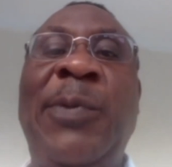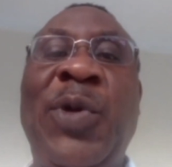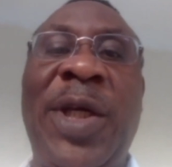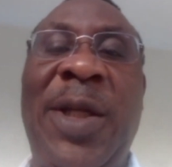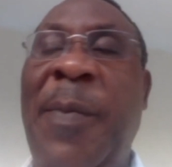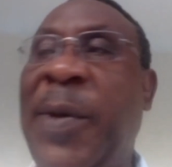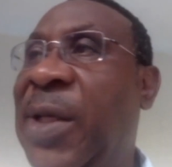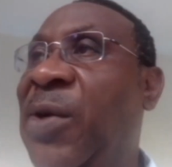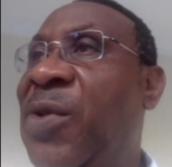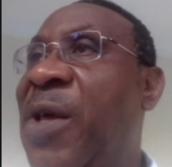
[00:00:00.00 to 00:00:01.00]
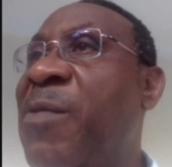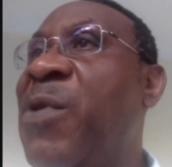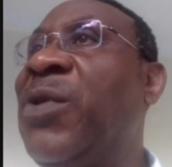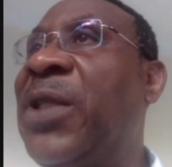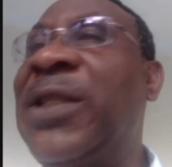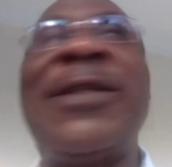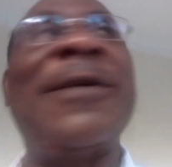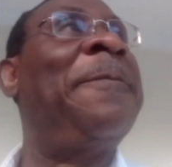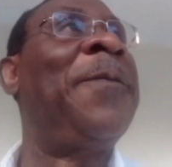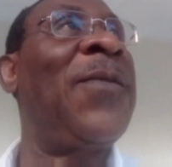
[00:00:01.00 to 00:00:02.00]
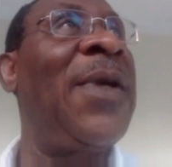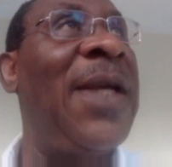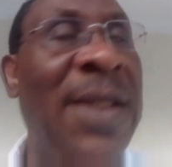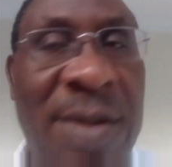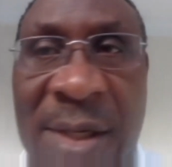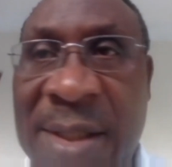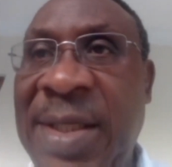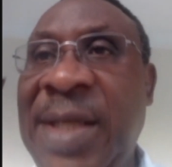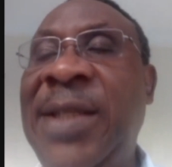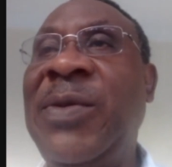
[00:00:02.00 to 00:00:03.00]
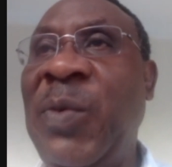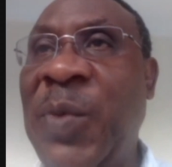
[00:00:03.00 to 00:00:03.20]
up to 80% of the immune system is resident